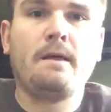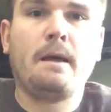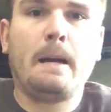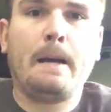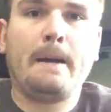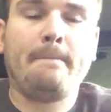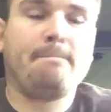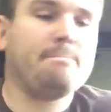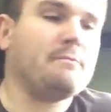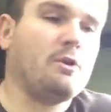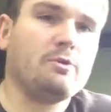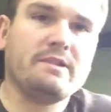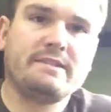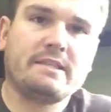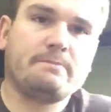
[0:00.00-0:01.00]
Uh,
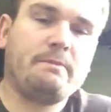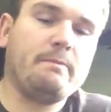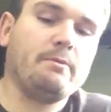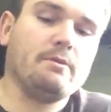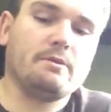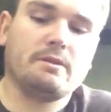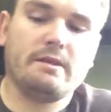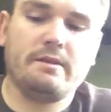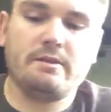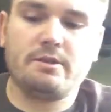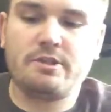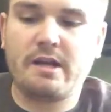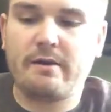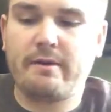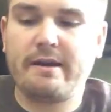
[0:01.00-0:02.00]
only six people in the, in the
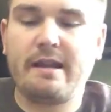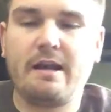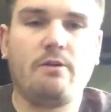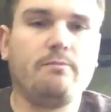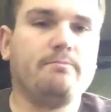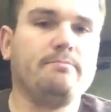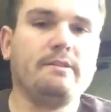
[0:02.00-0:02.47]
chat right now.